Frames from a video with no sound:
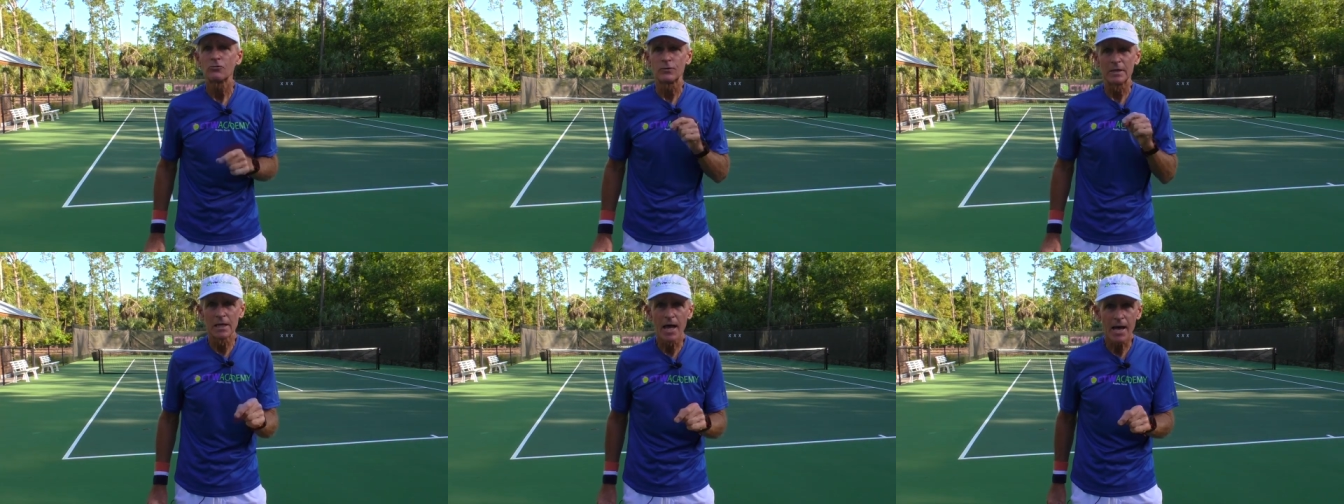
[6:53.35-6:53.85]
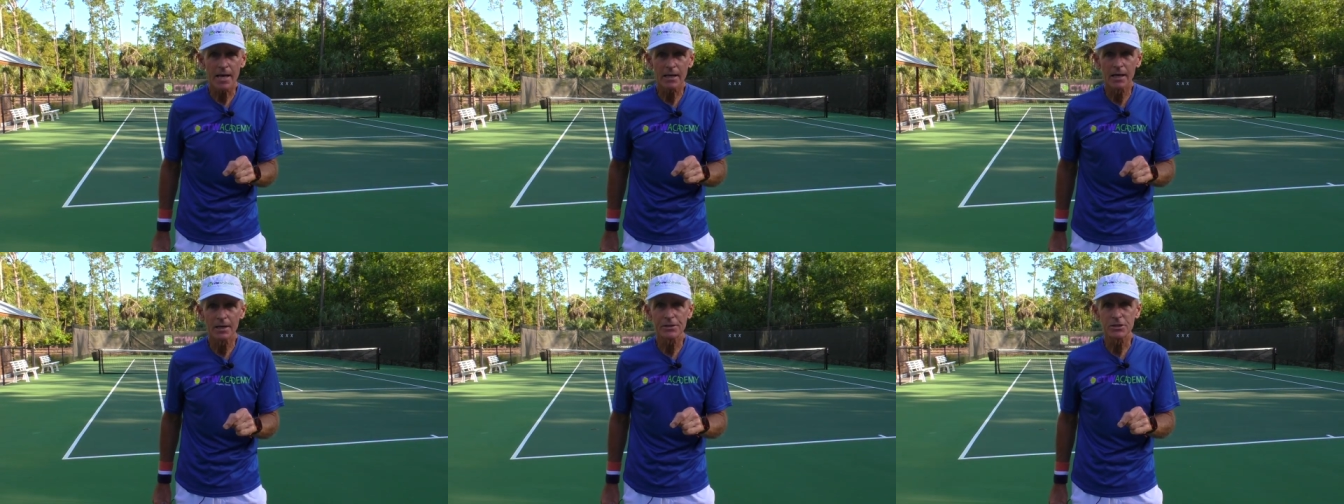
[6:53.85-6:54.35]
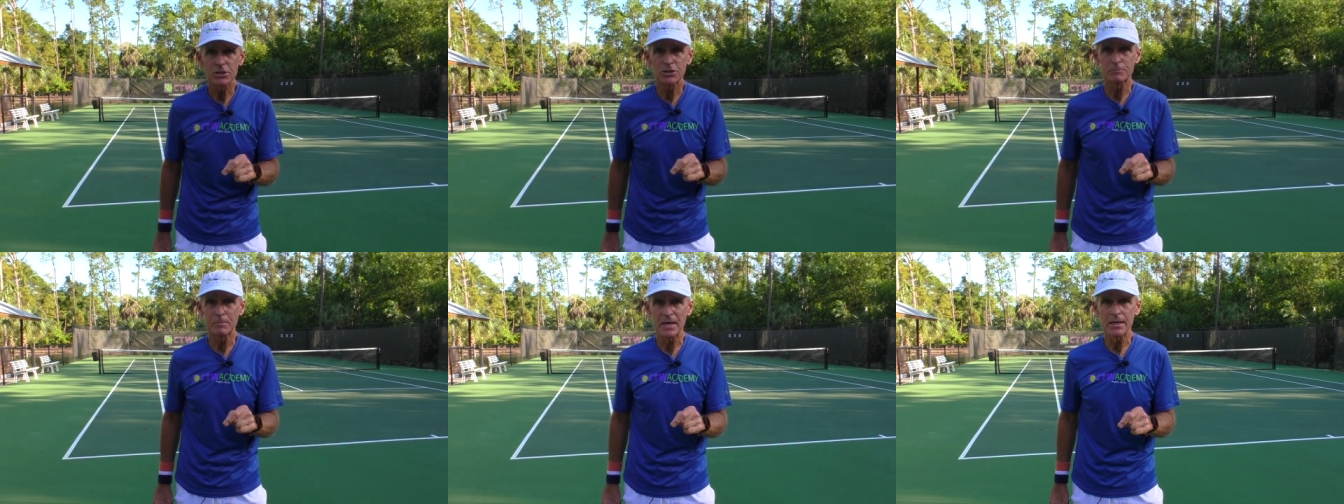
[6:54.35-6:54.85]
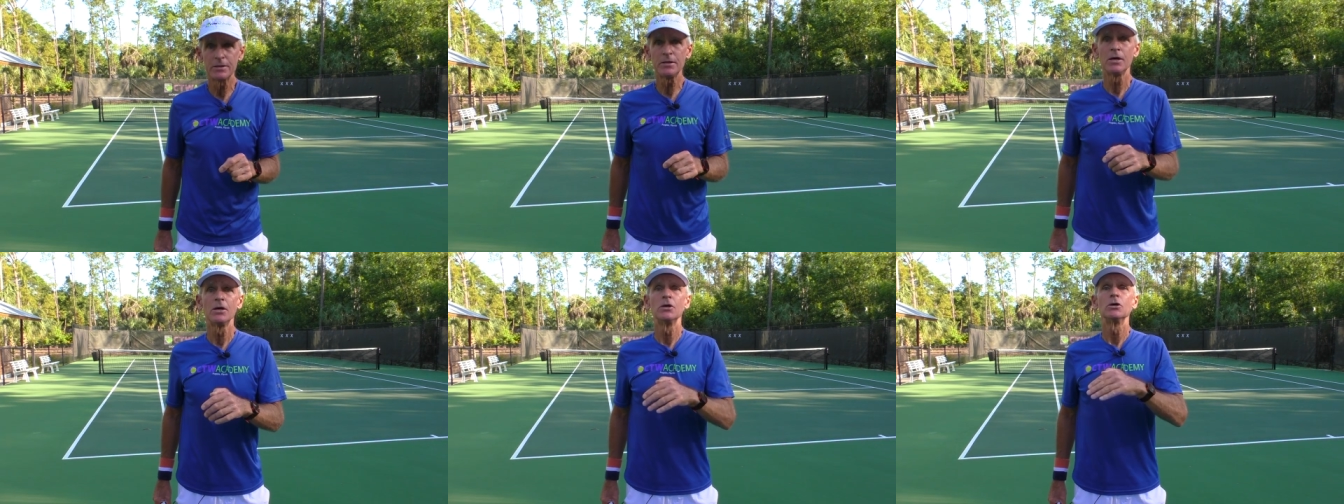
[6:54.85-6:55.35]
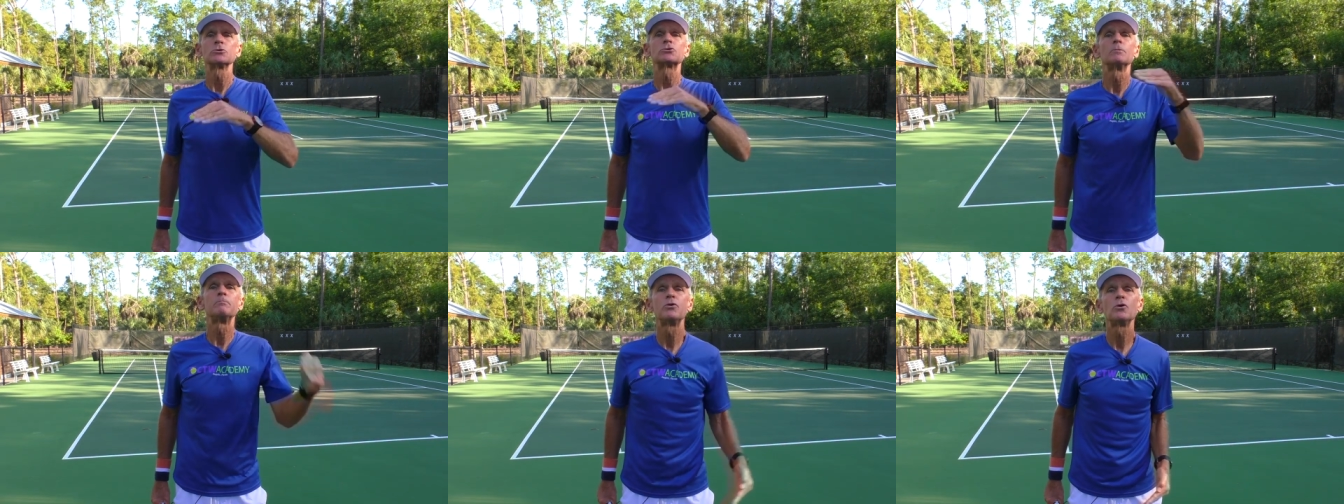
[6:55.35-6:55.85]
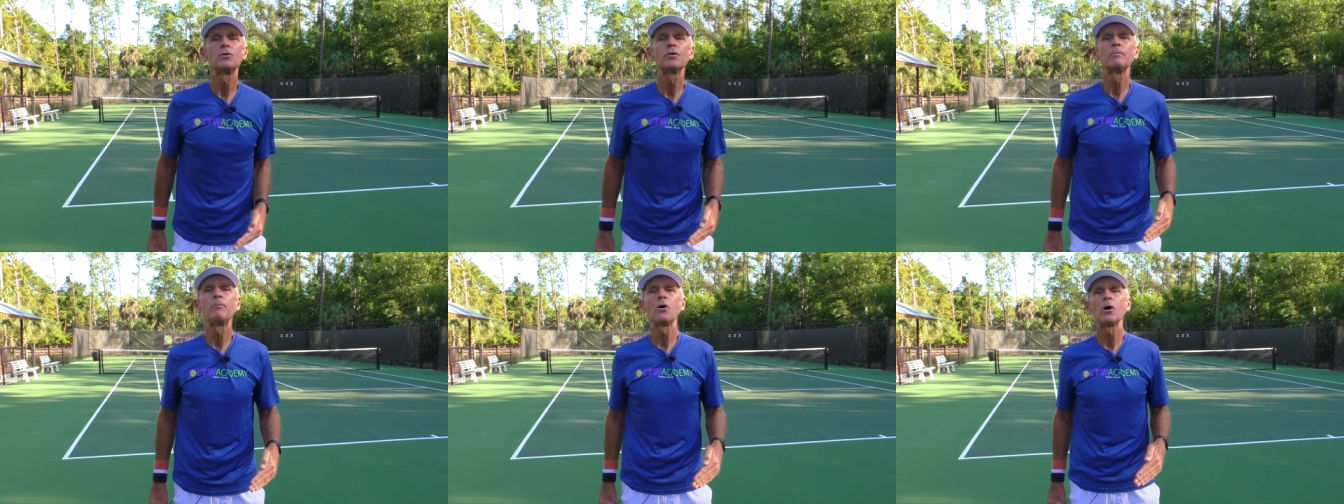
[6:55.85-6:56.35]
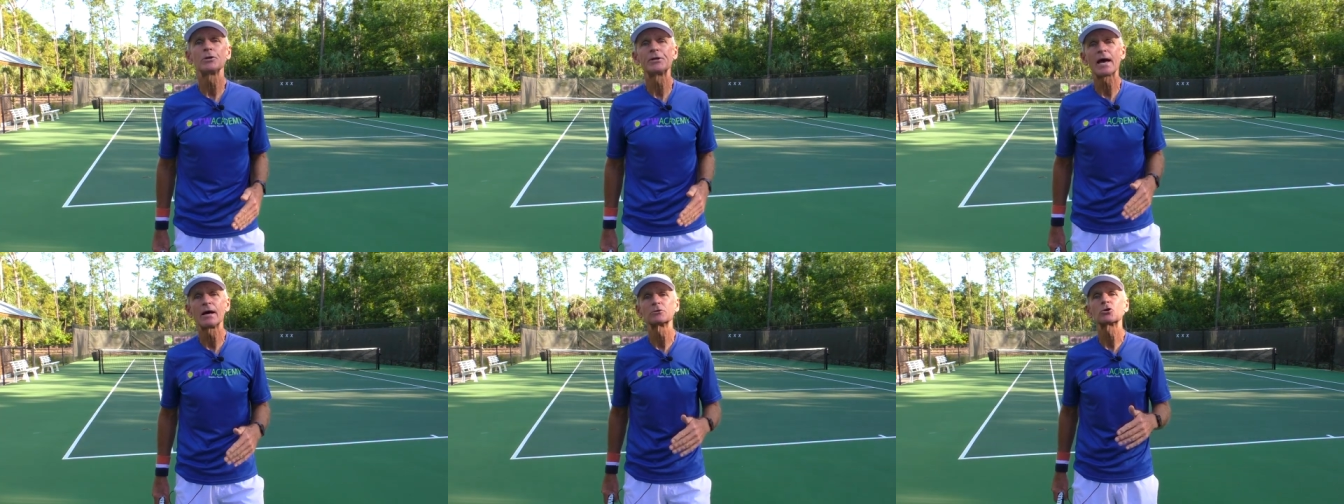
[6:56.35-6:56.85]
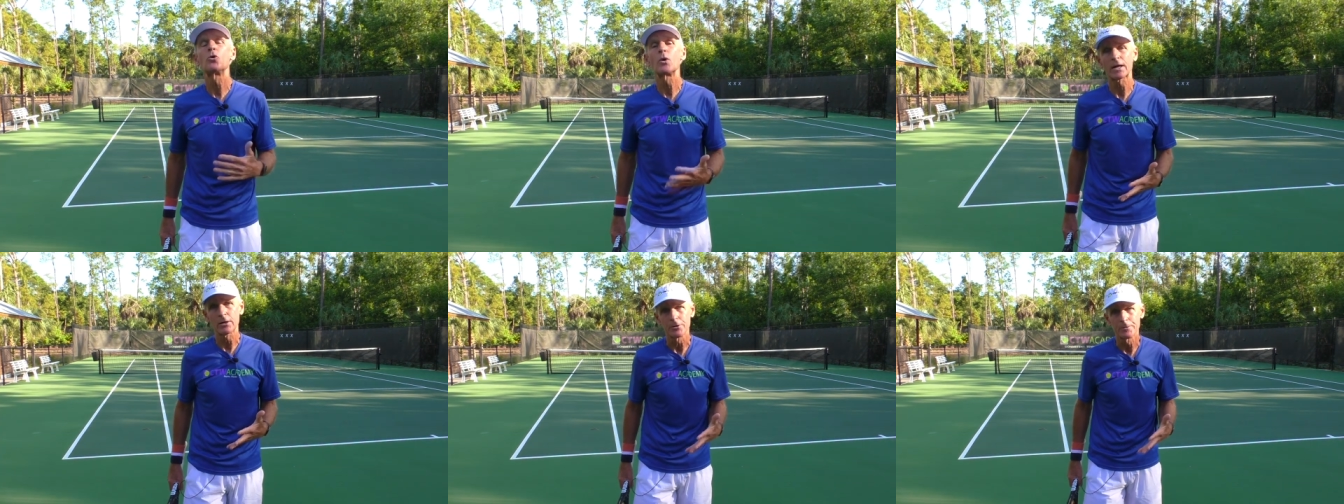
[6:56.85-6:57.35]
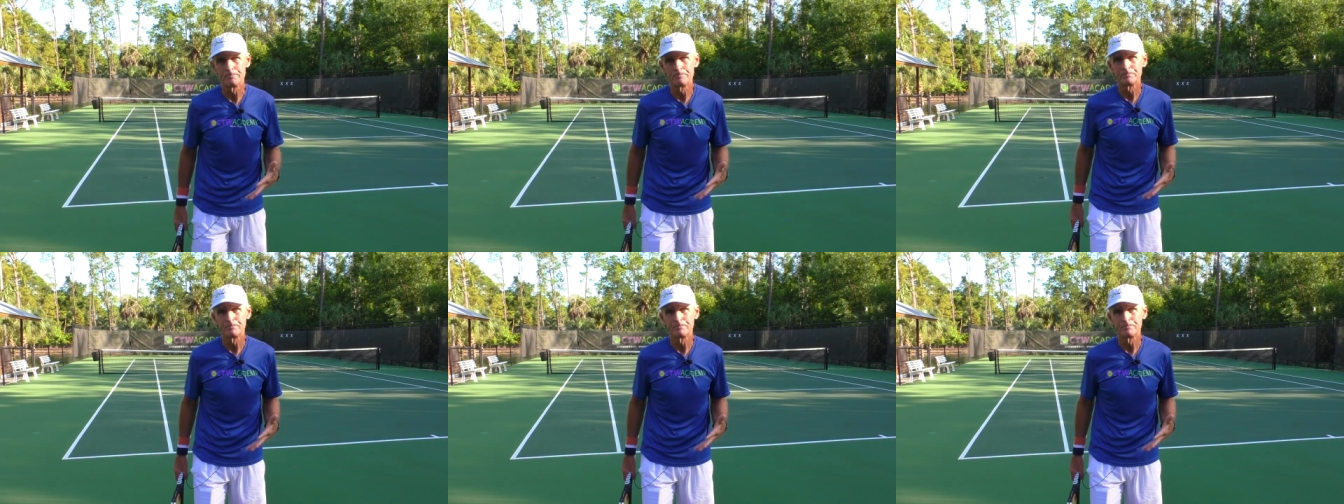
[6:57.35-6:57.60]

relying on the spin to pull the ball down quicker.